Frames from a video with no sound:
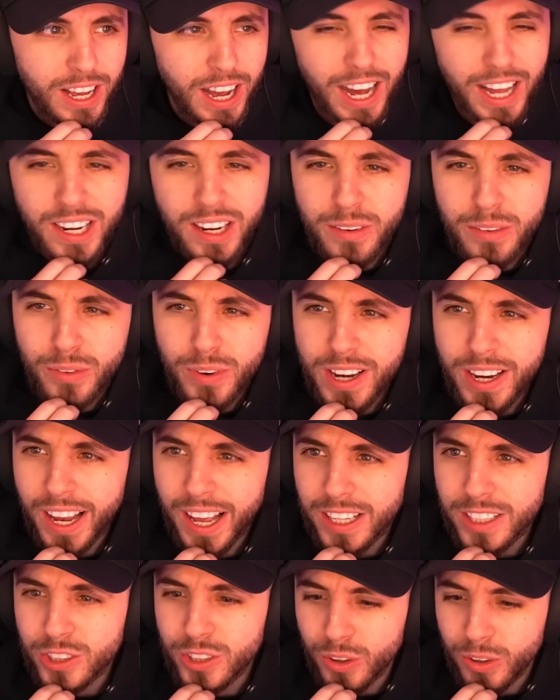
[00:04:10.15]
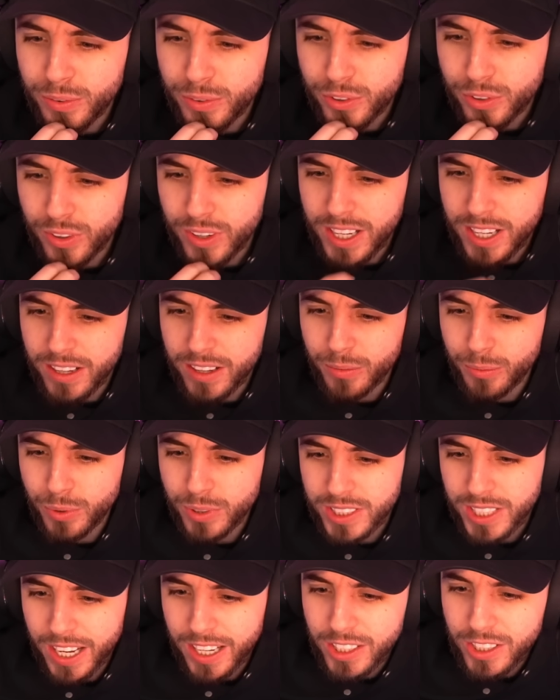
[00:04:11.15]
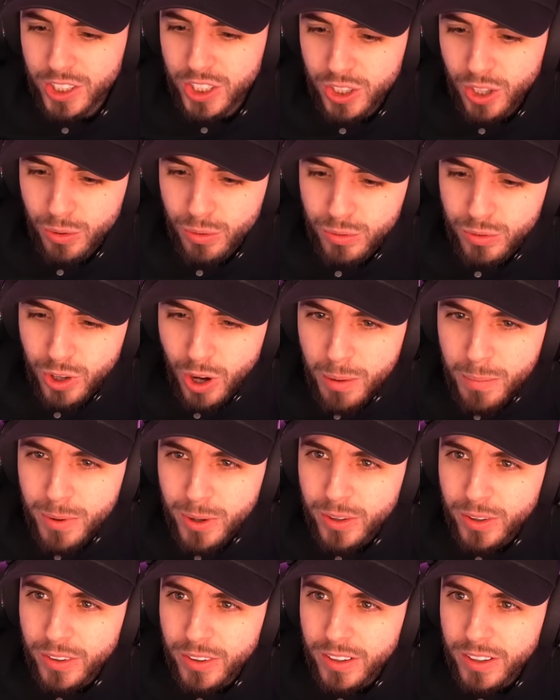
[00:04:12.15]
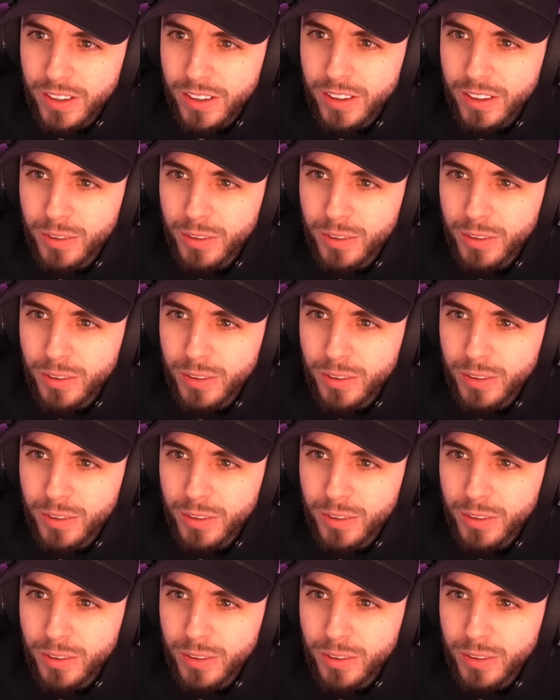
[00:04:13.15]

I never realized North Korea was like so dominant.